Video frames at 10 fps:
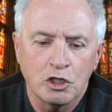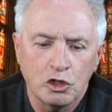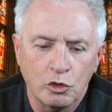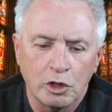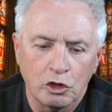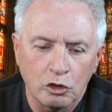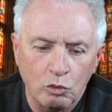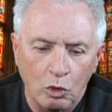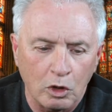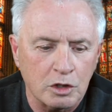Doing good
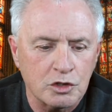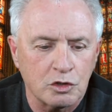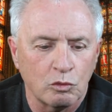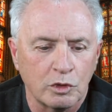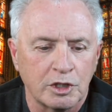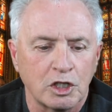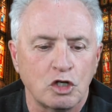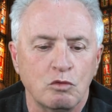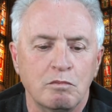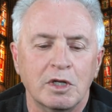works with the
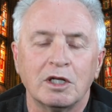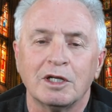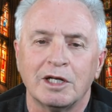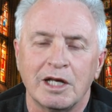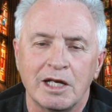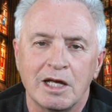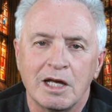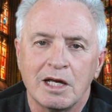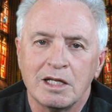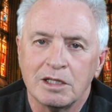humility
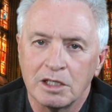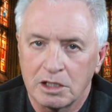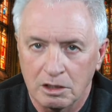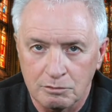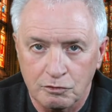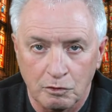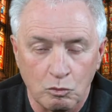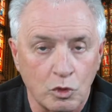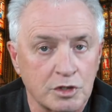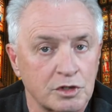that comes
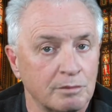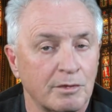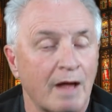from wisdom.